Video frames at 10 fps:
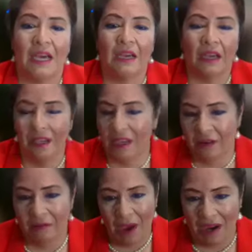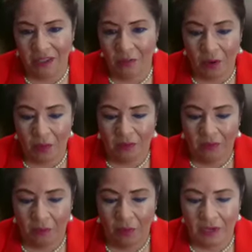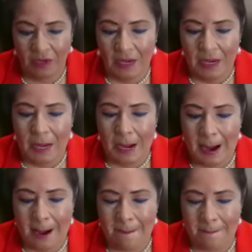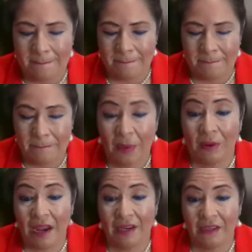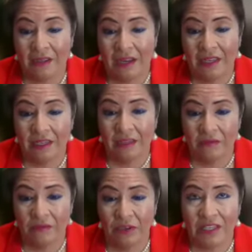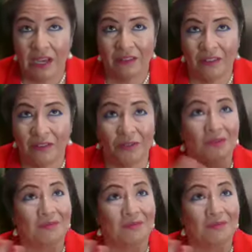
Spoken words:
Again, back to the purpose of the book. But when I did reach out to,